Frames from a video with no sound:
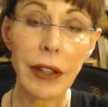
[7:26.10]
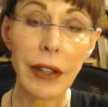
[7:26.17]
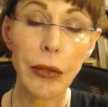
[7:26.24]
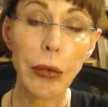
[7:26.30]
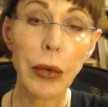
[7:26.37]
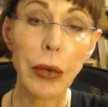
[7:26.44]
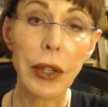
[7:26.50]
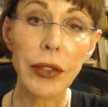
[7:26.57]

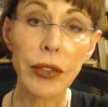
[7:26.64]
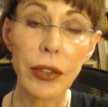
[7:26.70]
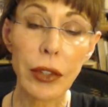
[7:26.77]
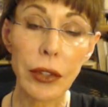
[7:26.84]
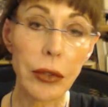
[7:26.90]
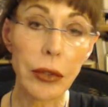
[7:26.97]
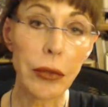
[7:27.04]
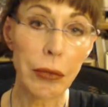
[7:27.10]
once
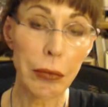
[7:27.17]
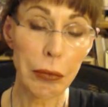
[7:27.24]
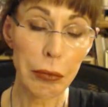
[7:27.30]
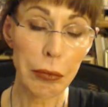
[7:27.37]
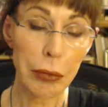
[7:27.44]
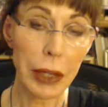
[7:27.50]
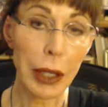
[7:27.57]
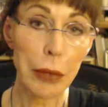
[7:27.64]
you
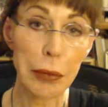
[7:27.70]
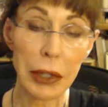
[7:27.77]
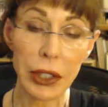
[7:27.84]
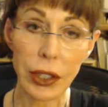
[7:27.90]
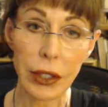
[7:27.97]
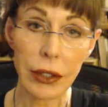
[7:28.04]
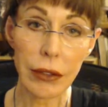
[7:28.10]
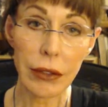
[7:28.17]
make a
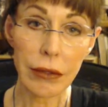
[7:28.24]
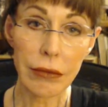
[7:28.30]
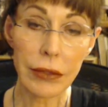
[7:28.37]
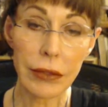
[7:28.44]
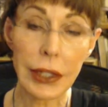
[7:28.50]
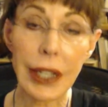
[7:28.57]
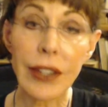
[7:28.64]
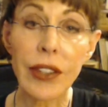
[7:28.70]
budget,
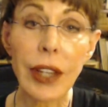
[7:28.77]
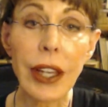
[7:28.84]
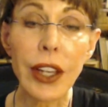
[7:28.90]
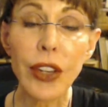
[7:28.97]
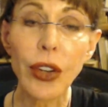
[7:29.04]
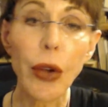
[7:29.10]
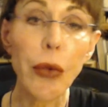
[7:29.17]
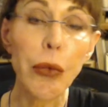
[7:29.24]
let's say
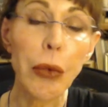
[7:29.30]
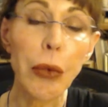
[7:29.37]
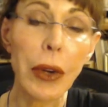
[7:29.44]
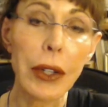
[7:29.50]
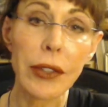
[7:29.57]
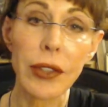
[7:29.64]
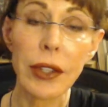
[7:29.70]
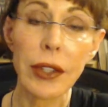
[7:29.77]
you don't
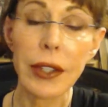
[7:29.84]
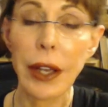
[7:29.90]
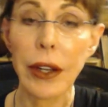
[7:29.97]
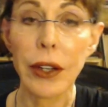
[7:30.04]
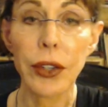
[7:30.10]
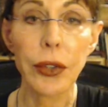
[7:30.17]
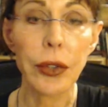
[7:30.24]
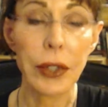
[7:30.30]
want to sit down
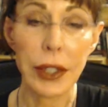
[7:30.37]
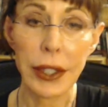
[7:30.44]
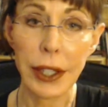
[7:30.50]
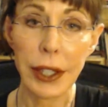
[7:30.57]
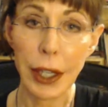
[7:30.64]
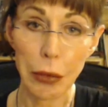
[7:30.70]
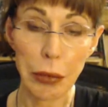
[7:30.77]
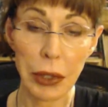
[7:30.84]
and do a
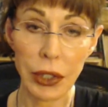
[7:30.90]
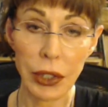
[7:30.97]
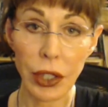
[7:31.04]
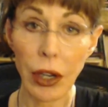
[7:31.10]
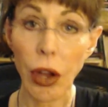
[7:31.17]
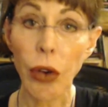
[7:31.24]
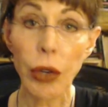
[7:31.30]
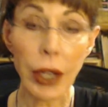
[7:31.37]
detailed budget.
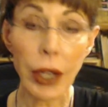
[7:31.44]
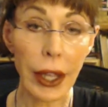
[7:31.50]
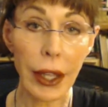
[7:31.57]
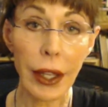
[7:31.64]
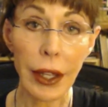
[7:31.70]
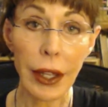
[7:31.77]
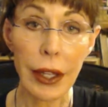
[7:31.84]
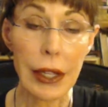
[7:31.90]
Okay,
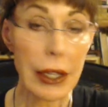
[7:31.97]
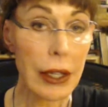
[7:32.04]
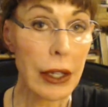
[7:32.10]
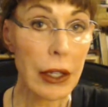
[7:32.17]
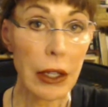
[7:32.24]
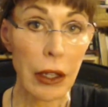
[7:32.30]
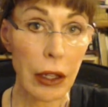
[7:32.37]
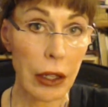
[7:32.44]

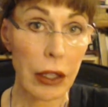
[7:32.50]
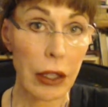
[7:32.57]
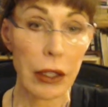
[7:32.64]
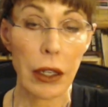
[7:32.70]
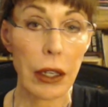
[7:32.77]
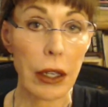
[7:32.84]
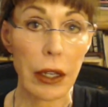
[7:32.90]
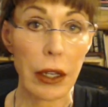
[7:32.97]

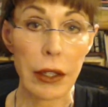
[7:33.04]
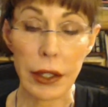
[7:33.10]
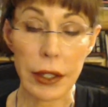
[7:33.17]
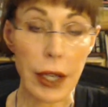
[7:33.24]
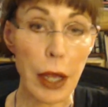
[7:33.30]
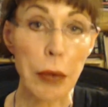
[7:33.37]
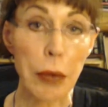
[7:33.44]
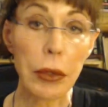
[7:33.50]
at the
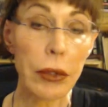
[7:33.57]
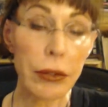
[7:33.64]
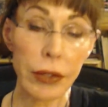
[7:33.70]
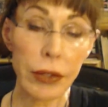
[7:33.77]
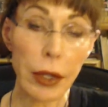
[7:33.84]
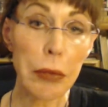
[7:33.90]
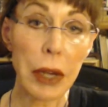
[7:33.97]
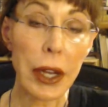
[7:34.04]
table
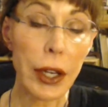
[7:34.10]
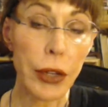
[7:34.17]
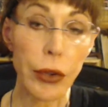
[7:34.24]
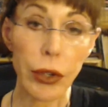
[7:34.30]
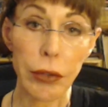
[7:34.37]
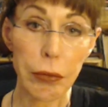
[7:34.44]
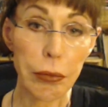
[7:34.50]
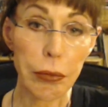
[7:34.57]
some night you
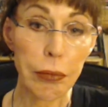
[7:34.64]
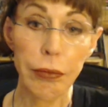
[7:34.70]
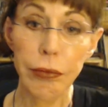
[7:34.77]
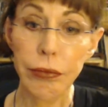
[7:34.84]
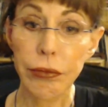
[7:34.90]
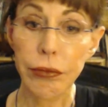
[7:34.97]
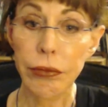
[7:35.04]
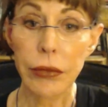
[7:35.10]
could
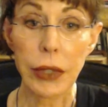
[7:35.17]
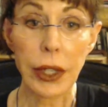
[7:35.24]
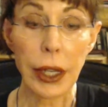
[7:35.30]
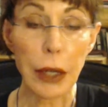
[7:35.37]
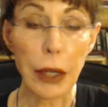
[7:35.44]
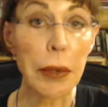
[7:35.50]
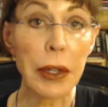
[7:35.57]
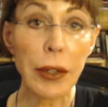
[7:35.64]

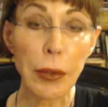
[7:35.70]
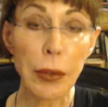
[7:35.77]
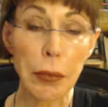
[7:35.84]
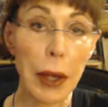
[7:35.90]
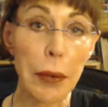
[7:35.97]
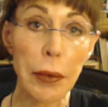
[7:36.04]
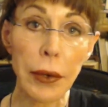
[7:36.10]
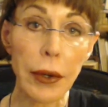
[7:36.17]
get a piece of
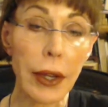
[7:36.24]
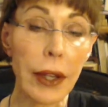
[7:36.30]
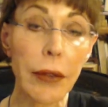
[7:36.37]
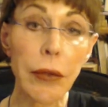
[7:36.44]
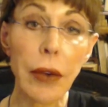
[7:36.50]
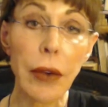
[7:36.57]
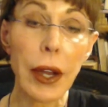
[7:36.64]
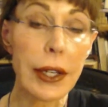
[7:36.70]
paper
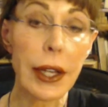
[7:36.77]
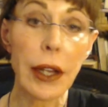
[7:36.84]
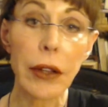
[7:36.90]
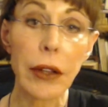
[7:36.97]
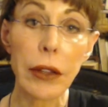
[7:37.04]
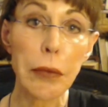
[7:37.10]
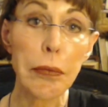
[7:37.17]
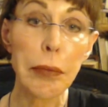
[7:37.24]
and write
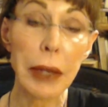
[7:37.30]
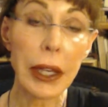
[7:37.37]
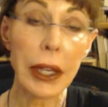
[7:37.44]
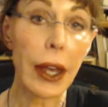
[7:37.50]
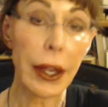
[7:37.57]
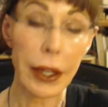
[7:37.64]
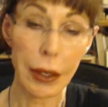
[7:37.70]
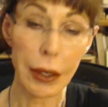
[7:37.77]
down the big
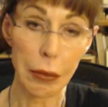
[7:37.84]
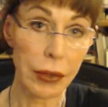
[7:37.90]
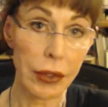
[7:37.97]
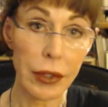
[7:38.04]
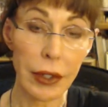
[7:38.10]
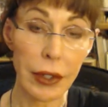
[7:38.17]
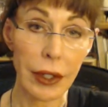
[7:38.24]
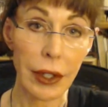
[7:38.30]

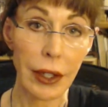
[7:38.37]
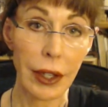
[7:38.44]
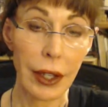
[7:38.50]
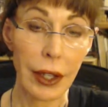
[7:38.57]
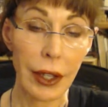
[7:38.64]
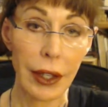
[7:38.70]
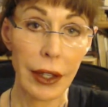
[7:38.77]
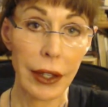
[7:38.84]
items
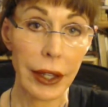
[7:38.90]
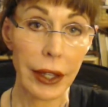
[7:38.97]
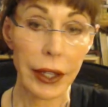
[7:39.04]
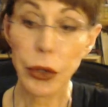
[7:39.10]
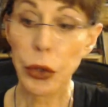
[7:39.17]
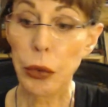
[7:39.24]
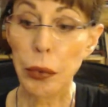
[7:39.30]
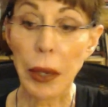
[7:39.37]
and
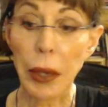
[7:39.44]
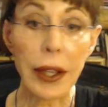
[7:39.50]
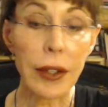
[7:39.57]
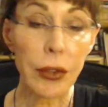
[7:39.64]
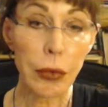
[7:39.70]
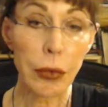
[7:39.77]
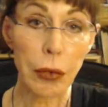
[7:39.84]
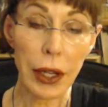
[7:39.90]
who
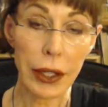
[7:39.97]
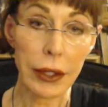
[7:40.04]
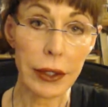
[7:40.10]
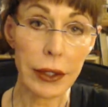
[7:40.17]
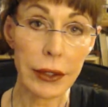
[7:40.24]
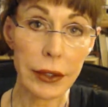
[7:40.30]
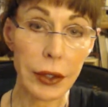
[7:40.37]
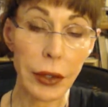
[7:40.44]
pays what
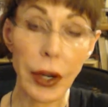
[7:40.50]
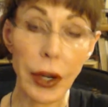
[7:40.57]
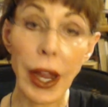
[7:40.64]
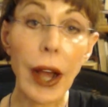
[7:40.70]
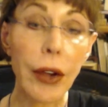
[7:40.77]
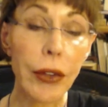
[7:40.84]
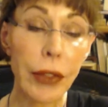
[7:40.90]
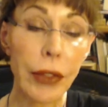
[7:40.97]
or
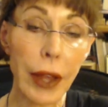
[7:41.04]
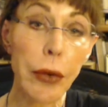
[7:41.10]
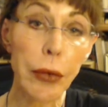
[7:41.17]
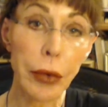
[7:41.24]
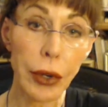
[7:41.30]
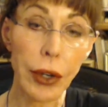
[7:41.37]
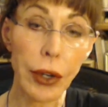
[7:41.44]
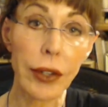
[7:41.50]
how that
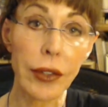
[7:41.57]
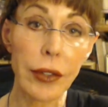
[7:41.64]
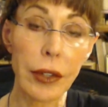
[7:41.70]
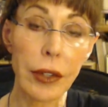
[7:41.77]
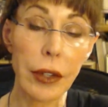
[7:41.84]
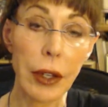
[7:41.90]
works.